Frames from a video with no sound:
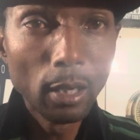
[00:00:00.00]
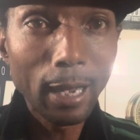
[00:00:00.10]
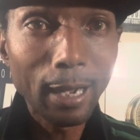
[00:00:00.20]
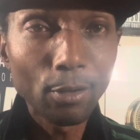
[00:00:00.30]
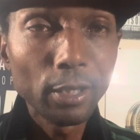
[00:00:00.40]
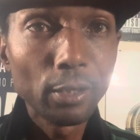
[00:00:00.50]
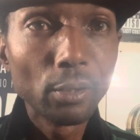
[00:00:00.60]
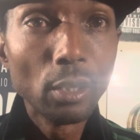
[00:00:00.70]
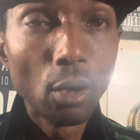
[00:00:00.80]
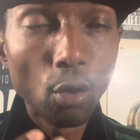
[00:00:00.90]
out
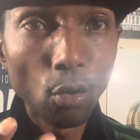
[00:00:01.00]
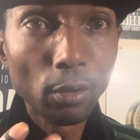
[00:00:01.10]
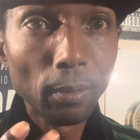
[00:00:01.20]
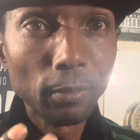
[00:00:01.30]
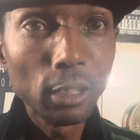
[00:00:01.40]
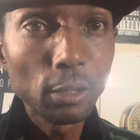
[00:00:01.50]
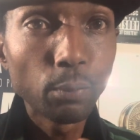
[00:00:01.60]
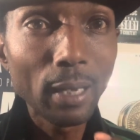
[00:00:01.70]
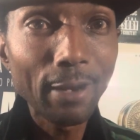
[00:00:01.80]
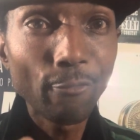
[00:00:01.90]
here on these
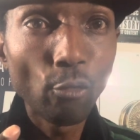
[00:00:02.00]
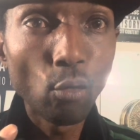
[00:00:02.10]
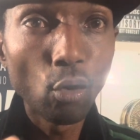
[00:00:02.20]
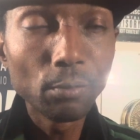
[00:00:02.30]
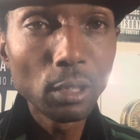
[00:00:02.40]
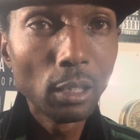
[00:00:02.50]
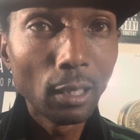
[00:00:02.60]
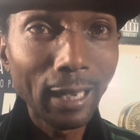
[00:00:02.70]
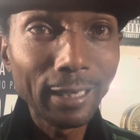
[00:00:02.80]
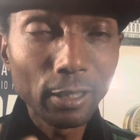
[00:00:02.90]
platforms
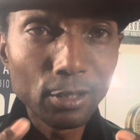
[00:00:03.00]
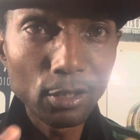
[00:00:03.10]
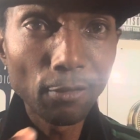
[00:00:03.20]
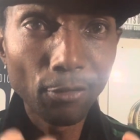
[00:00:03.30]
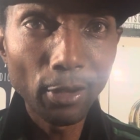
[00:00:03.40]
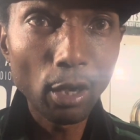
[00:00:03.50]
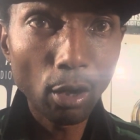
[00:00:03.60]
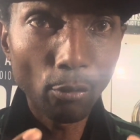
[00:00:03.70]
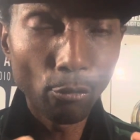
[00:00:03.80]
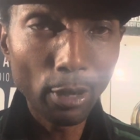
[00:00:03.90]
like as if they
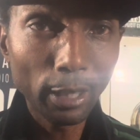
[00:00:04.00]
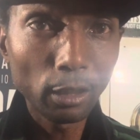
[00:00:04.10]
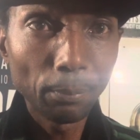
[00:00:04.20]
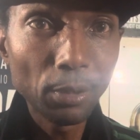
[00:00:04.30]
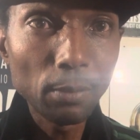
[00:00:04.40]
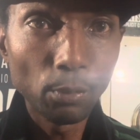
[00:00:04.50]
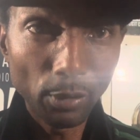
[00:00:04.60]
are regular people.